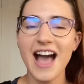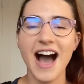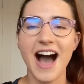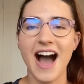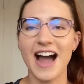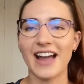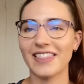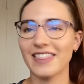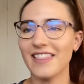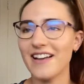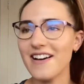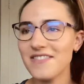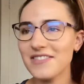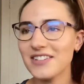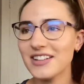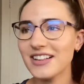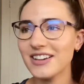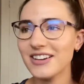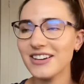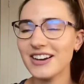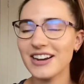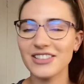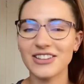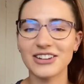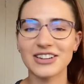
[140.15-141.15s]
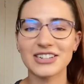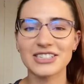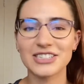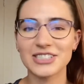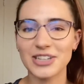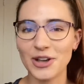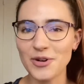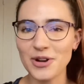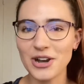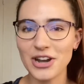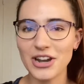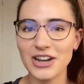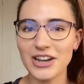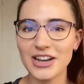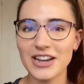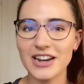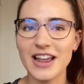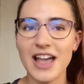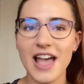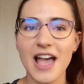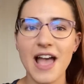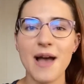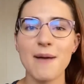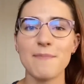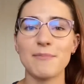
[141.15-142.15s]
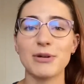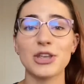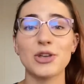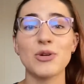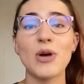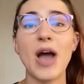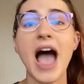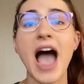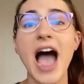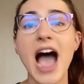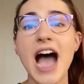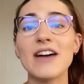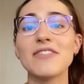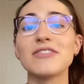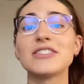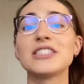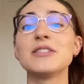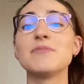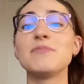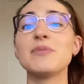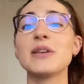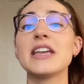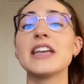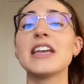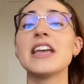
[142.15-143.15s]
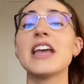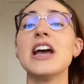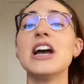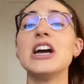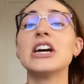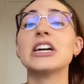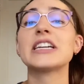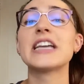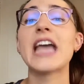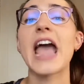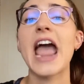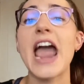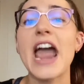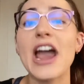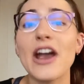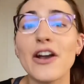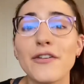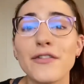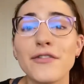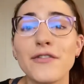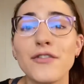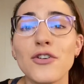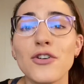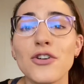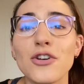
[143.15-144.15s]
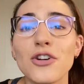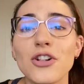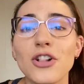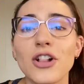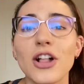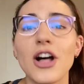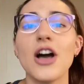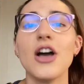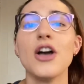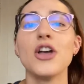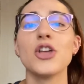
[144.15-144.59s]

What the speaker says: I love glitter. It looks so good, but you have to be careful.